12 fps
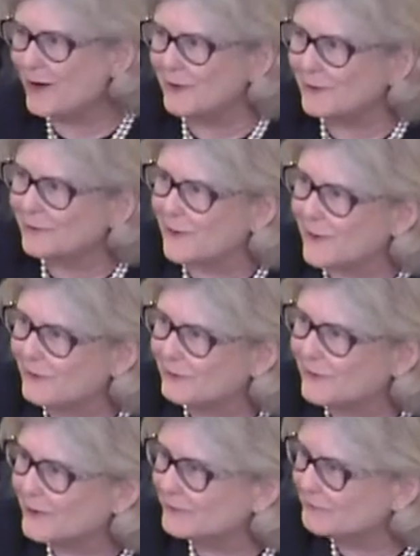our
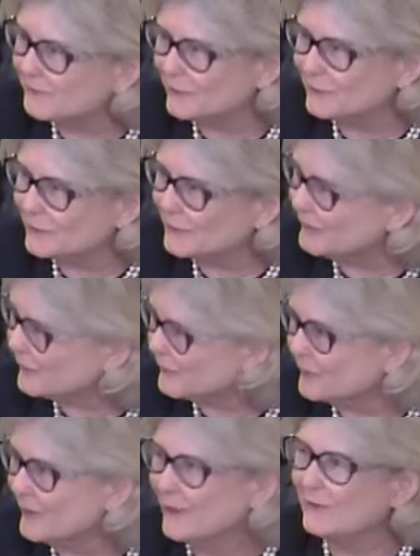friend, Mr.
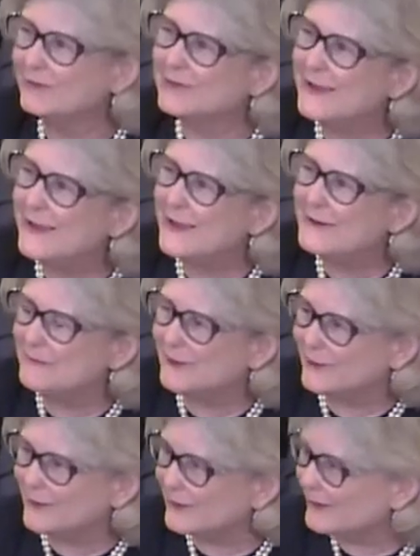Rodriguez, but
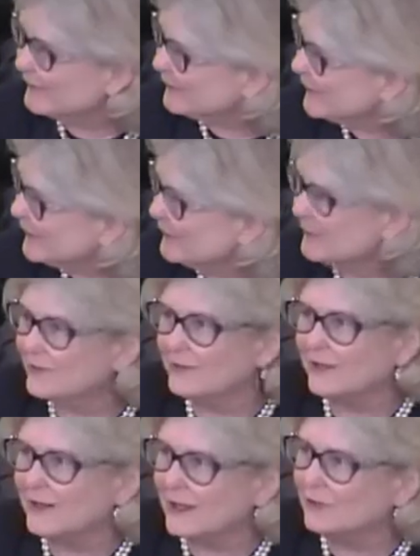it is his
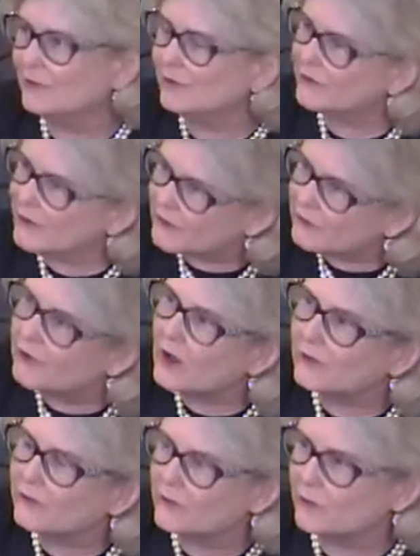agency that
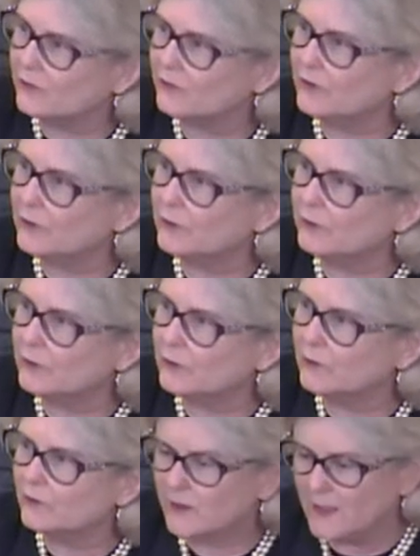does those
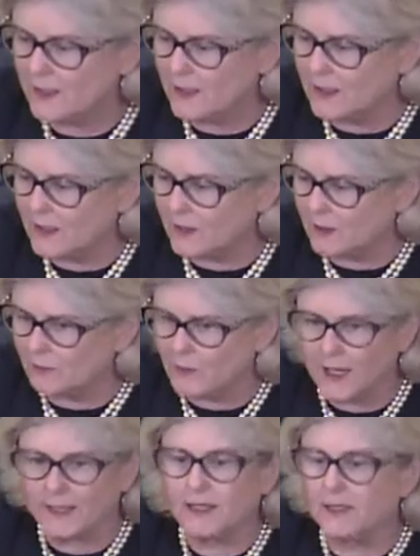interviews.
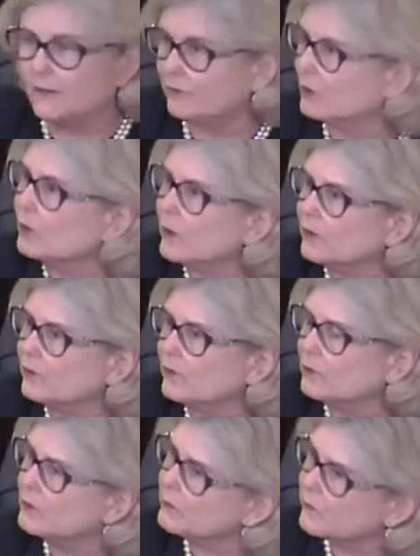I can answer
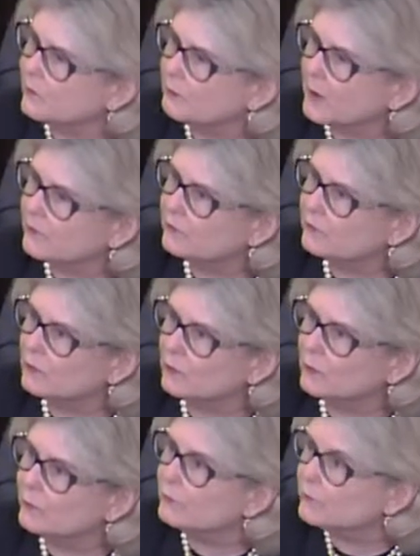questions with respect
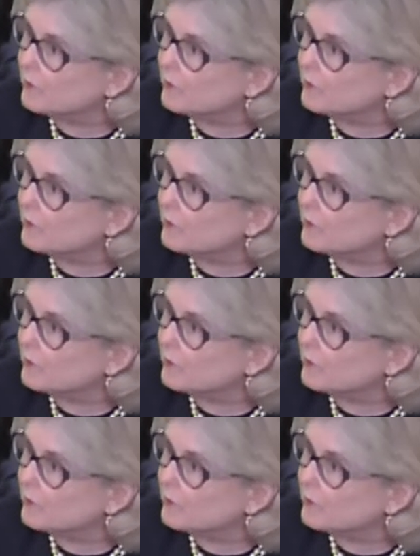to visa